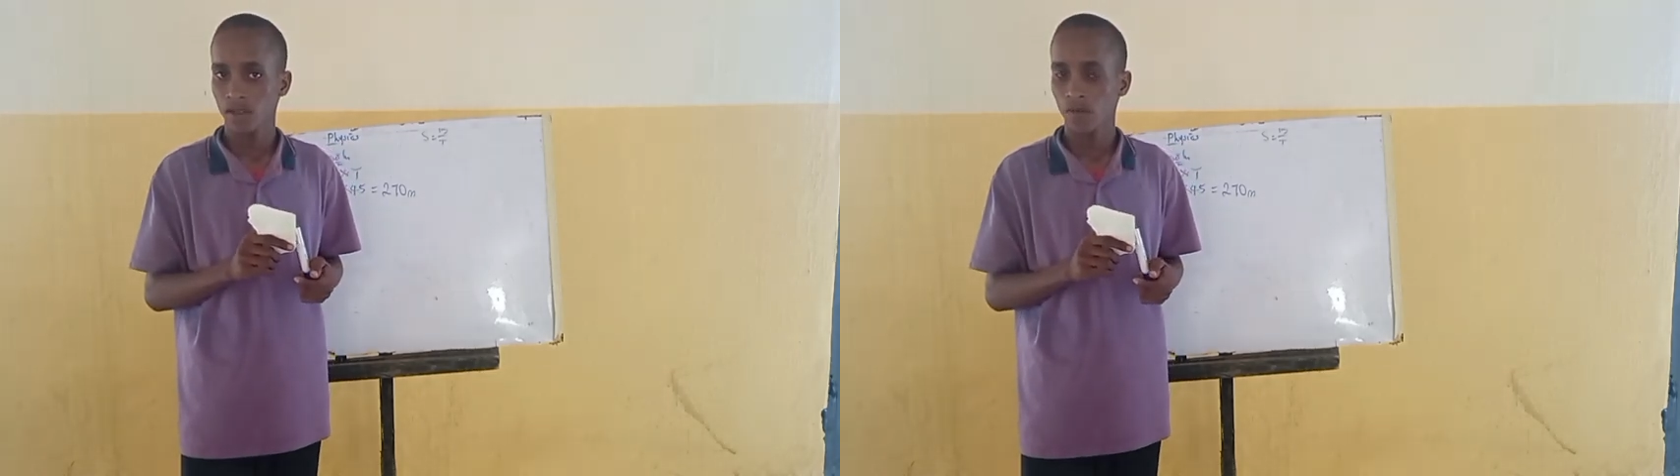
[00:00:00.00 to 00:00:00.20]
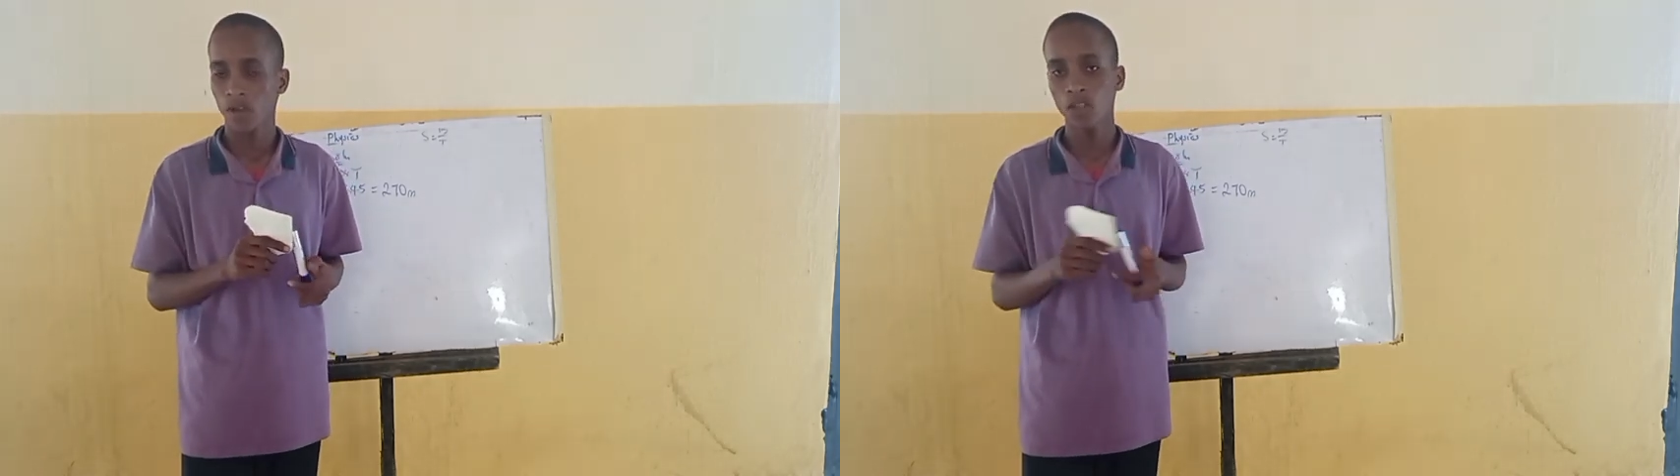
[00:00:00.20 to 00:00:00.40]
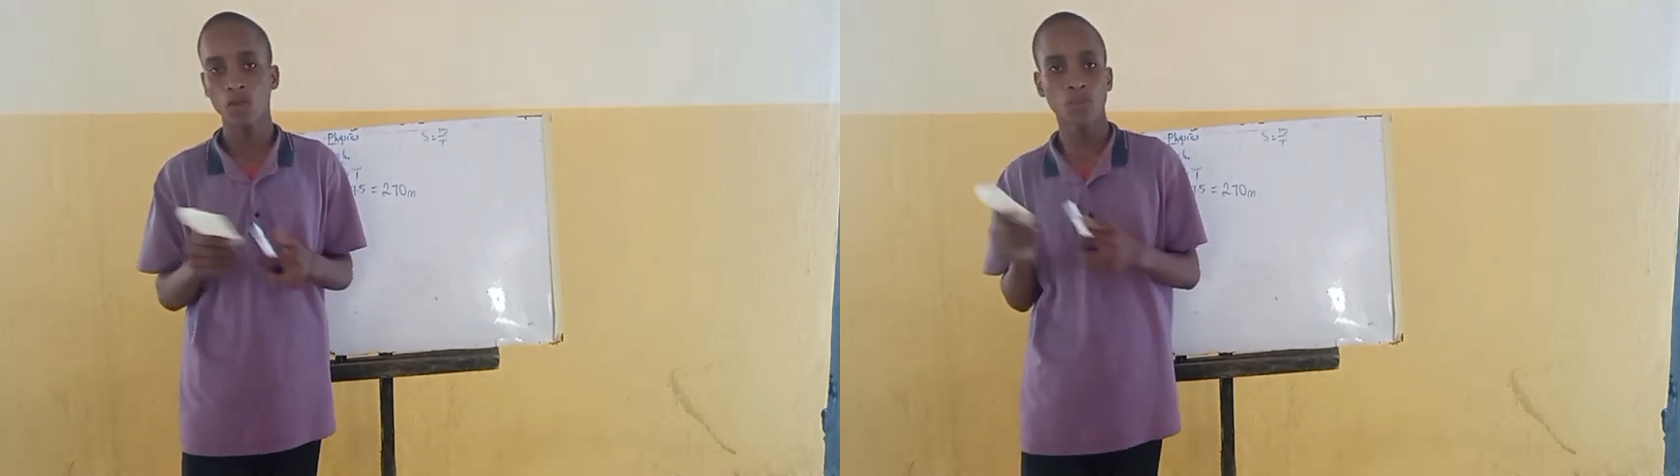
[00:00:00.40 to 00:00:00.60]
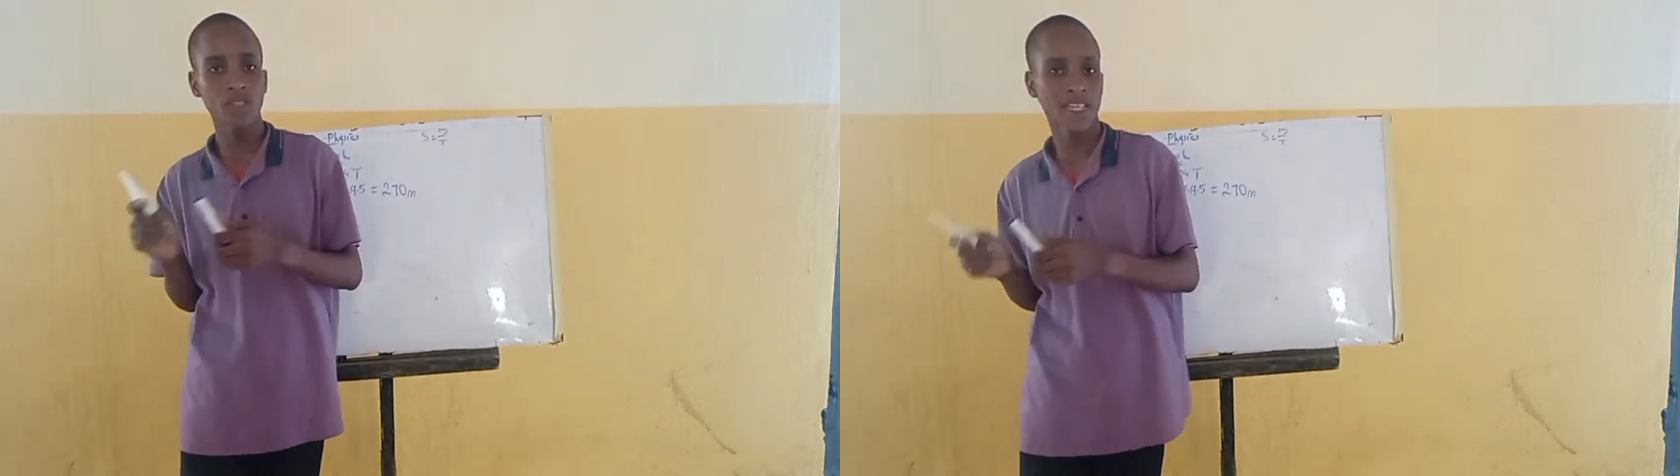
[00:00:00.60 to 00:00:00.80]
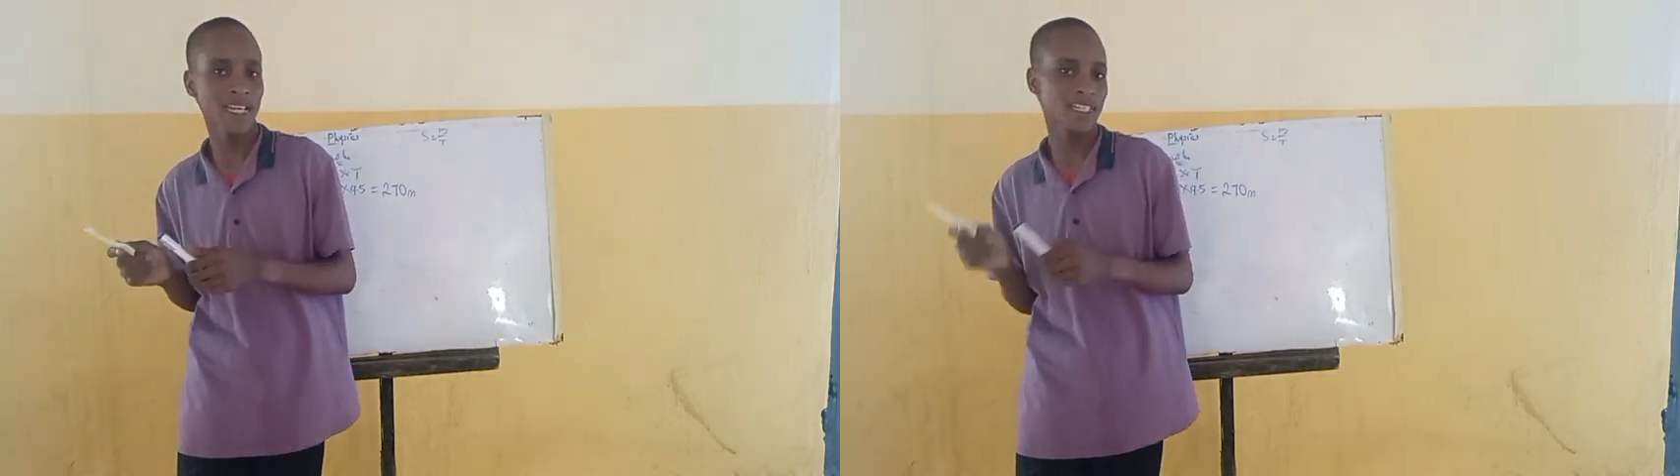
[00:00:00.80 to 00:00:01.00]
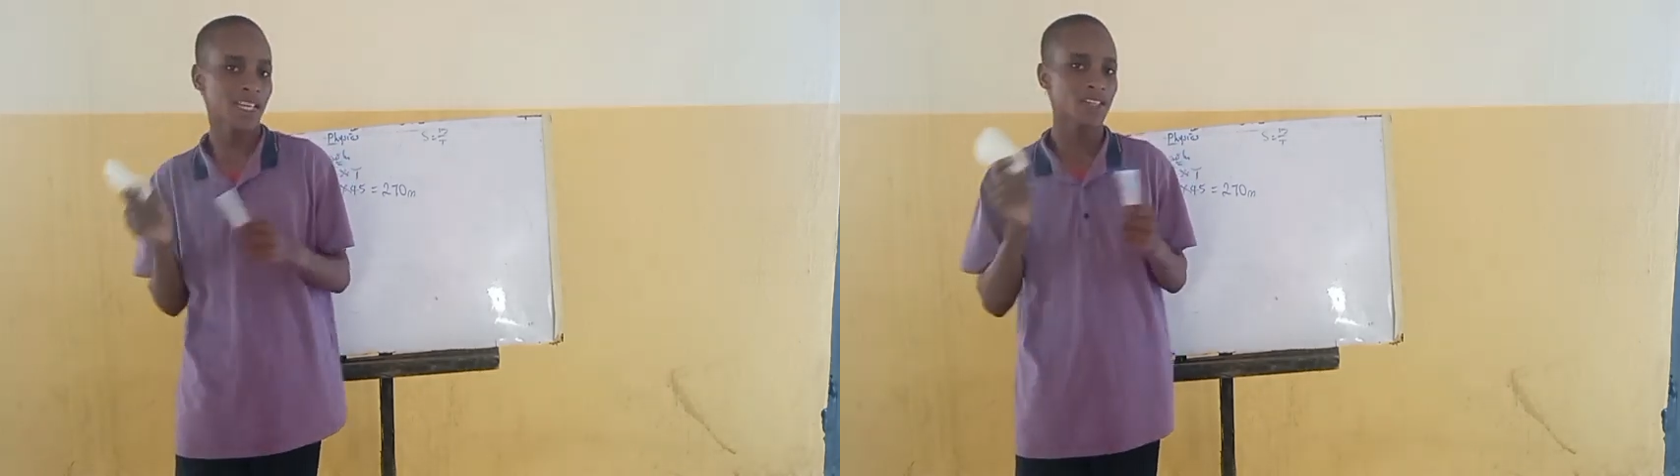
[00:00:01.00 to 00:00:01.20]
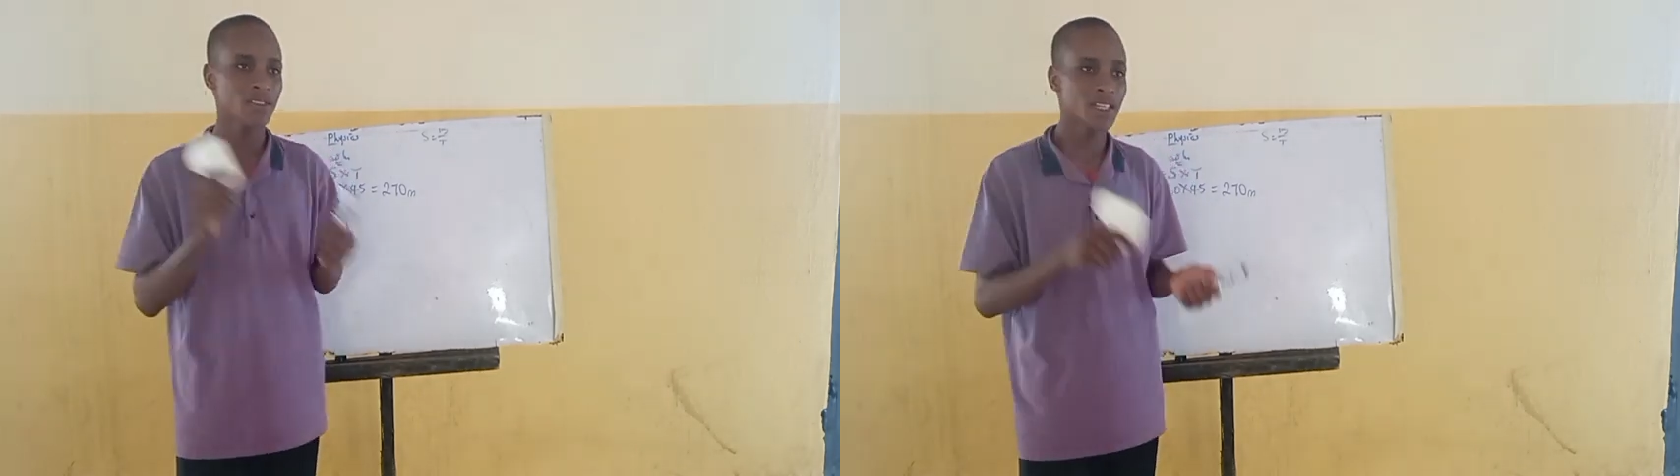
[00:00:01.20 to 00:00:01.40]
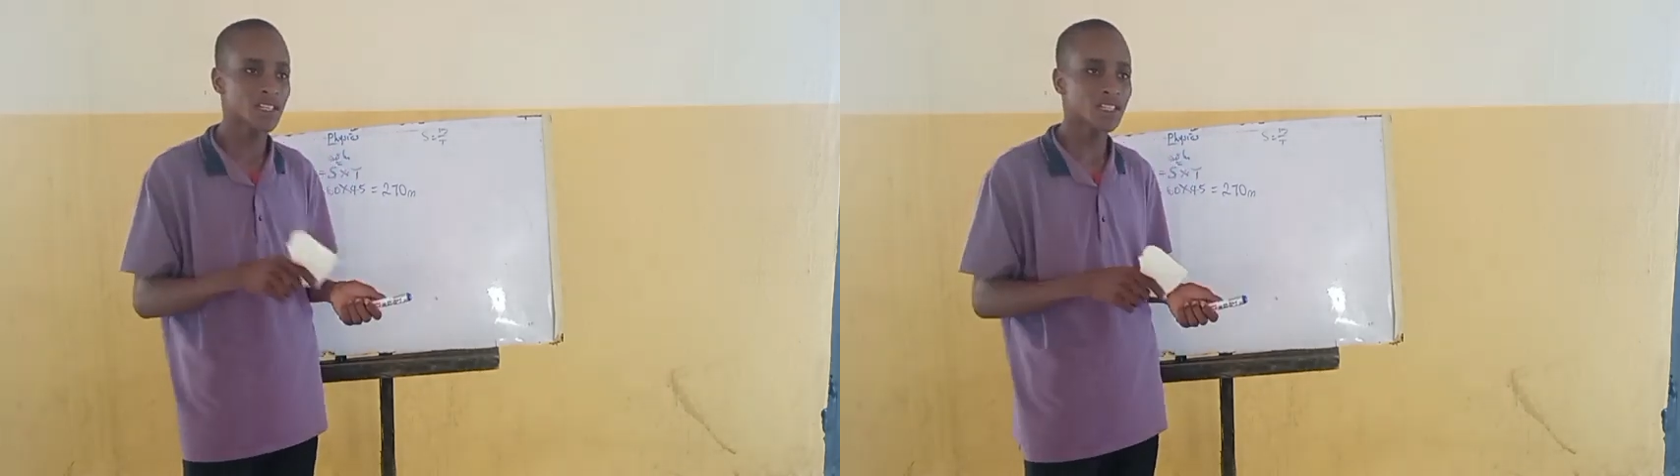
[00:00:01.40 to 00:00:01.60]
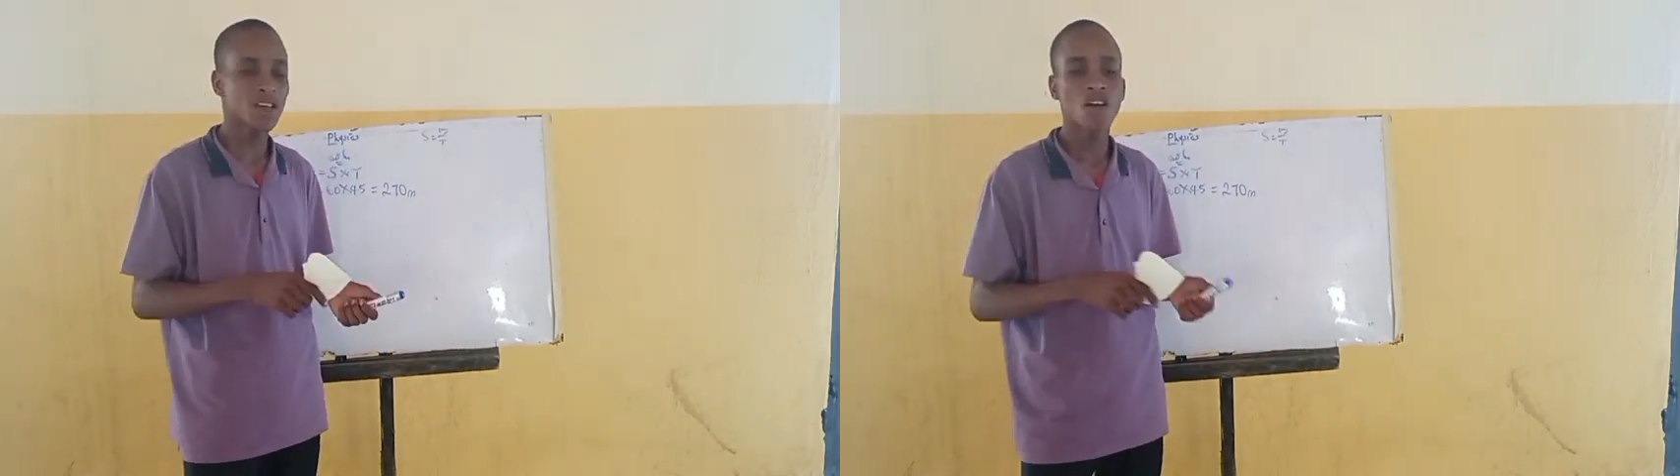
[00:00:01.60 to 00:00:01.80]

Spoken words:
forget to put the SI unit